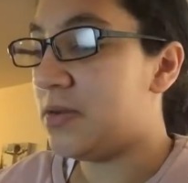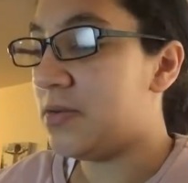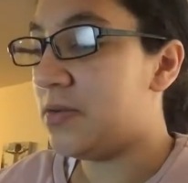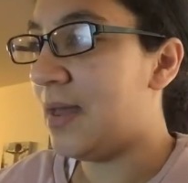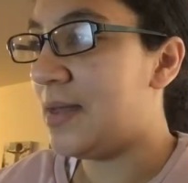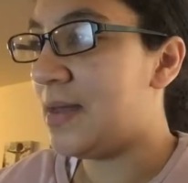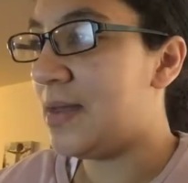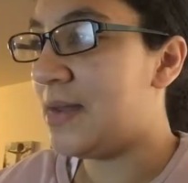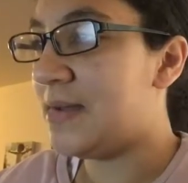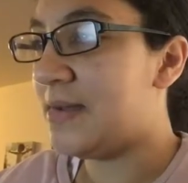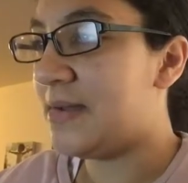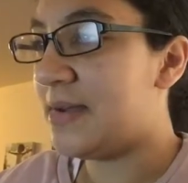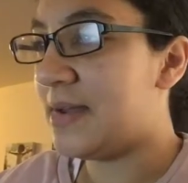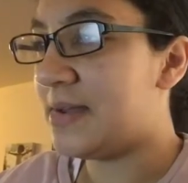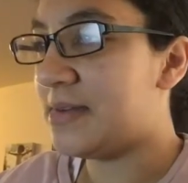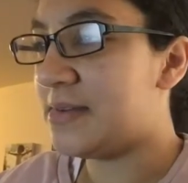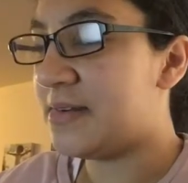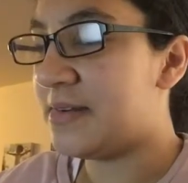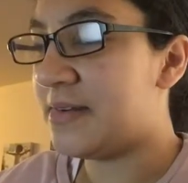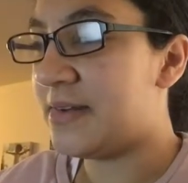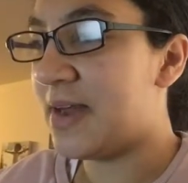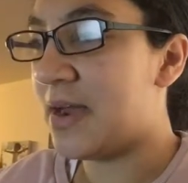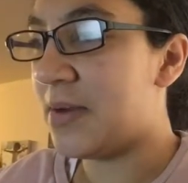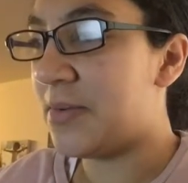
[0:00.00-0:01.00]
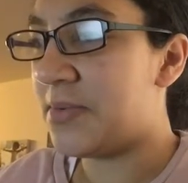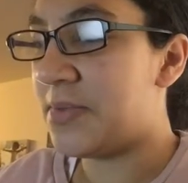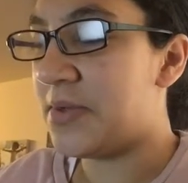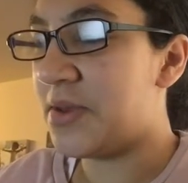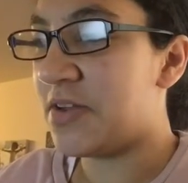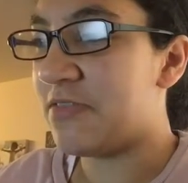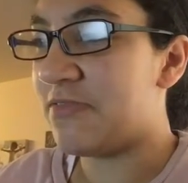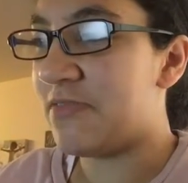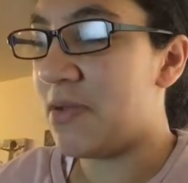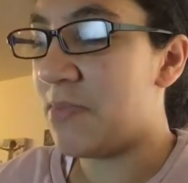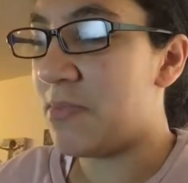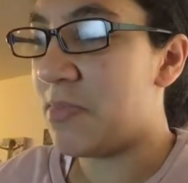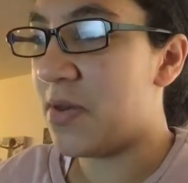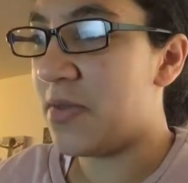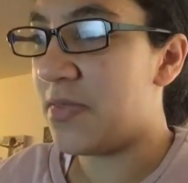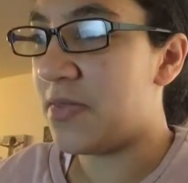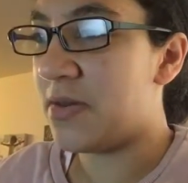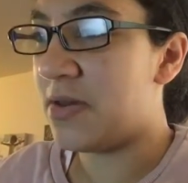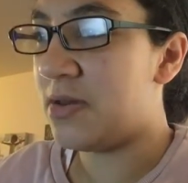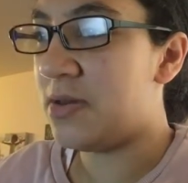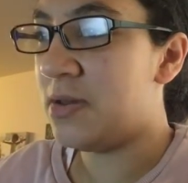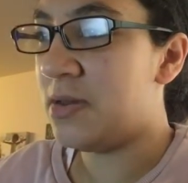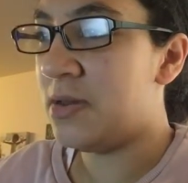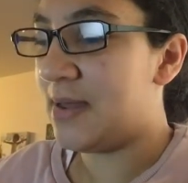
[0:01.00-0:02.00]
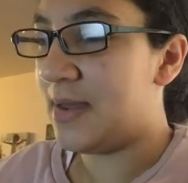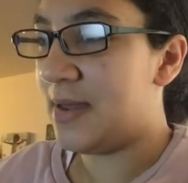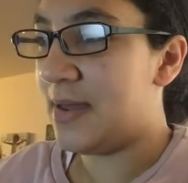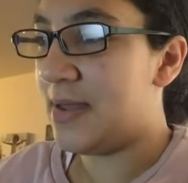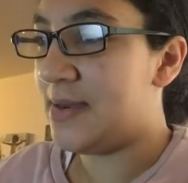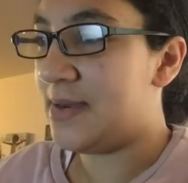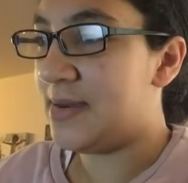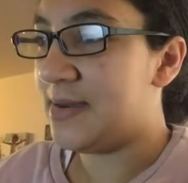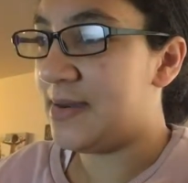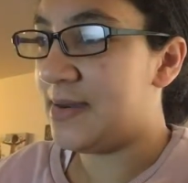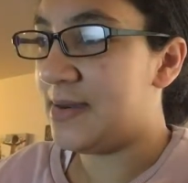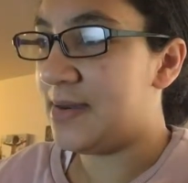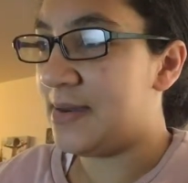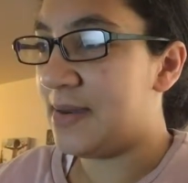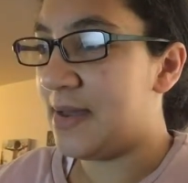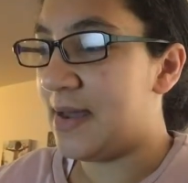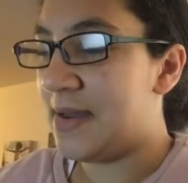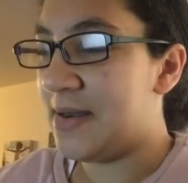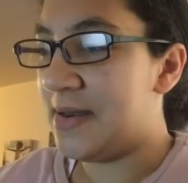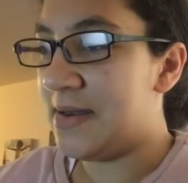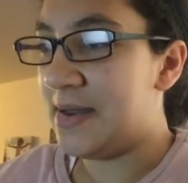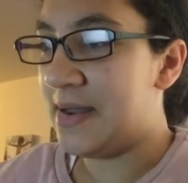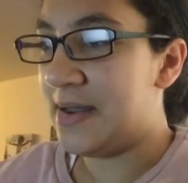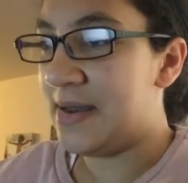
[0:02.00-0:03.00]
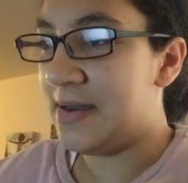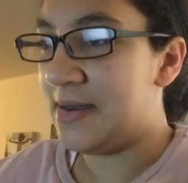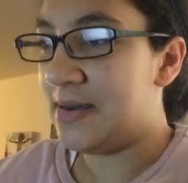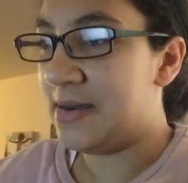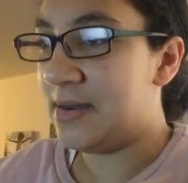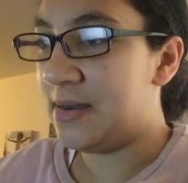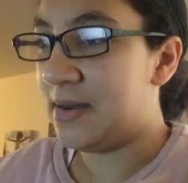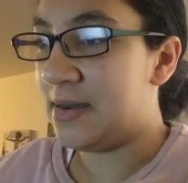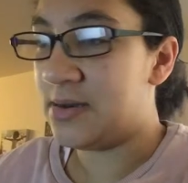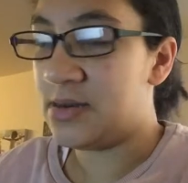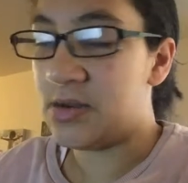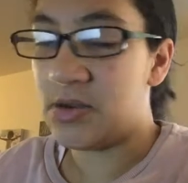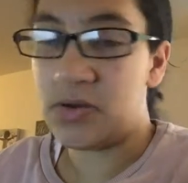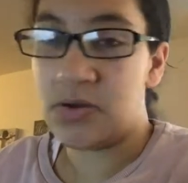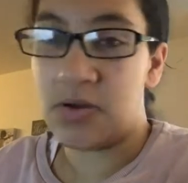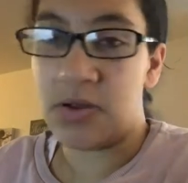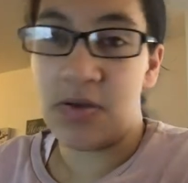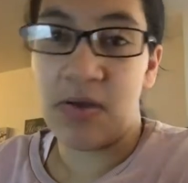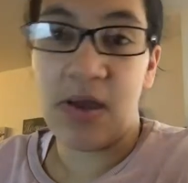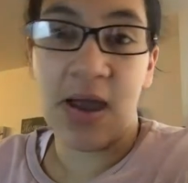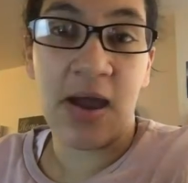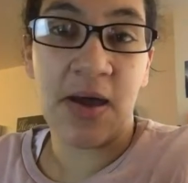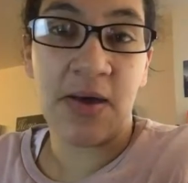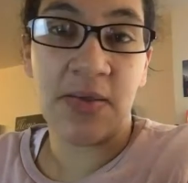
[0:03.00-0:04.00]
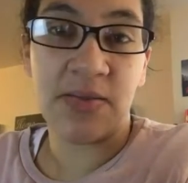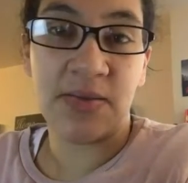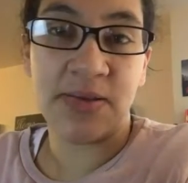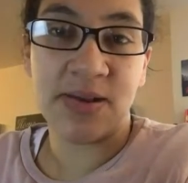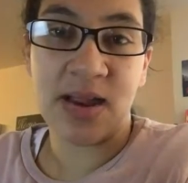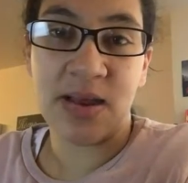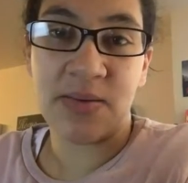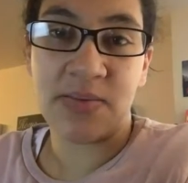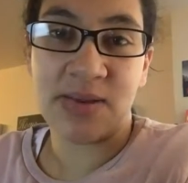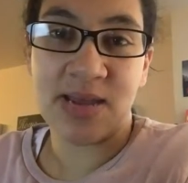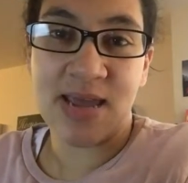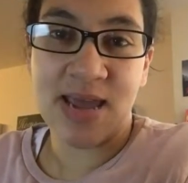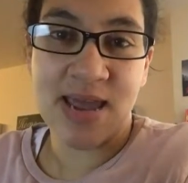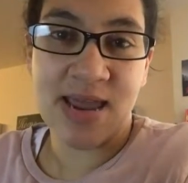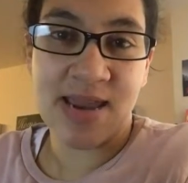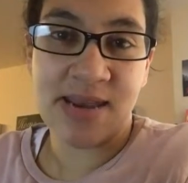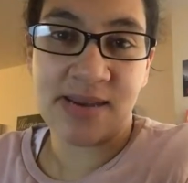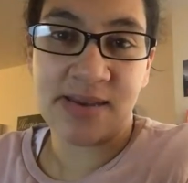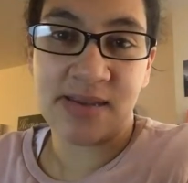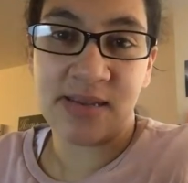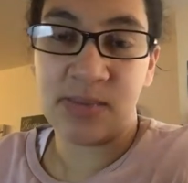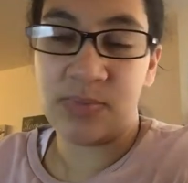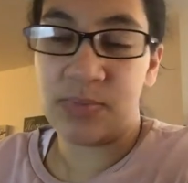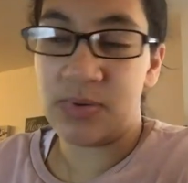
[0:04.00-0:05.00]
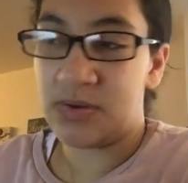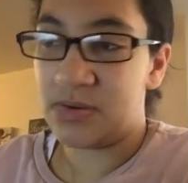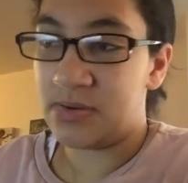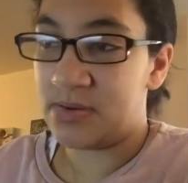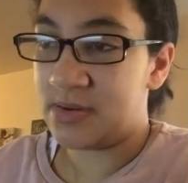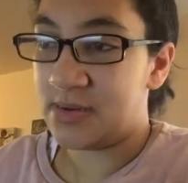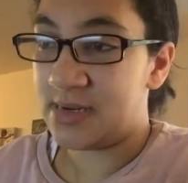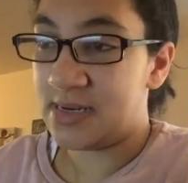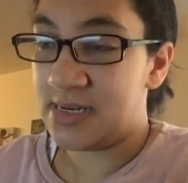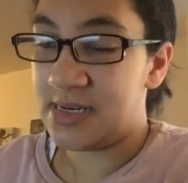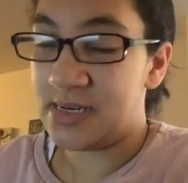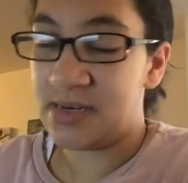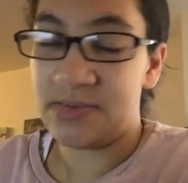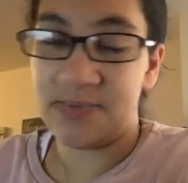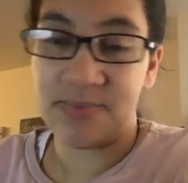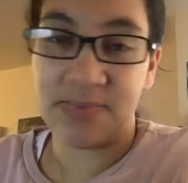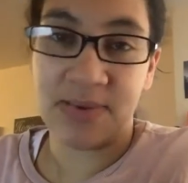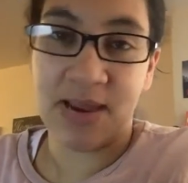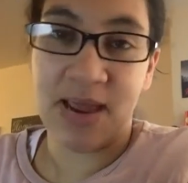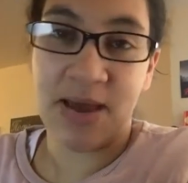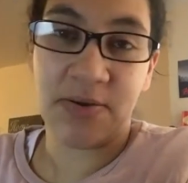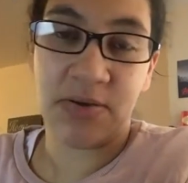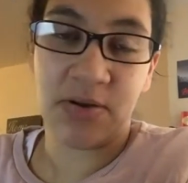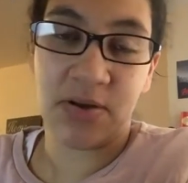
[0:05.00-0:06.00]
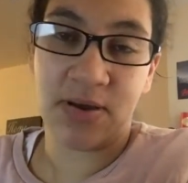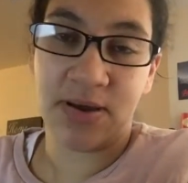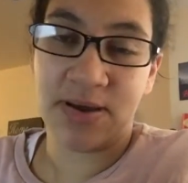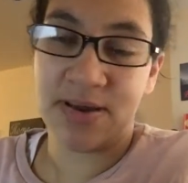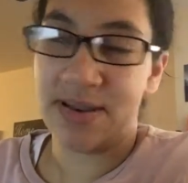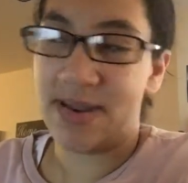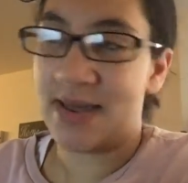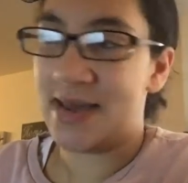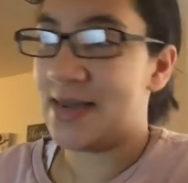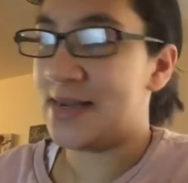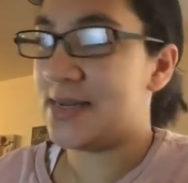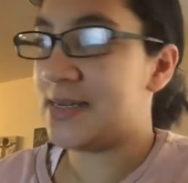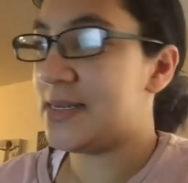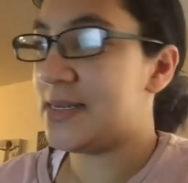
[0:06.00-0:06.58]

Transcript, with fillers: And then she has a chat with her grandmother, and and then I don't know how the chapter ends because I didn't outline that.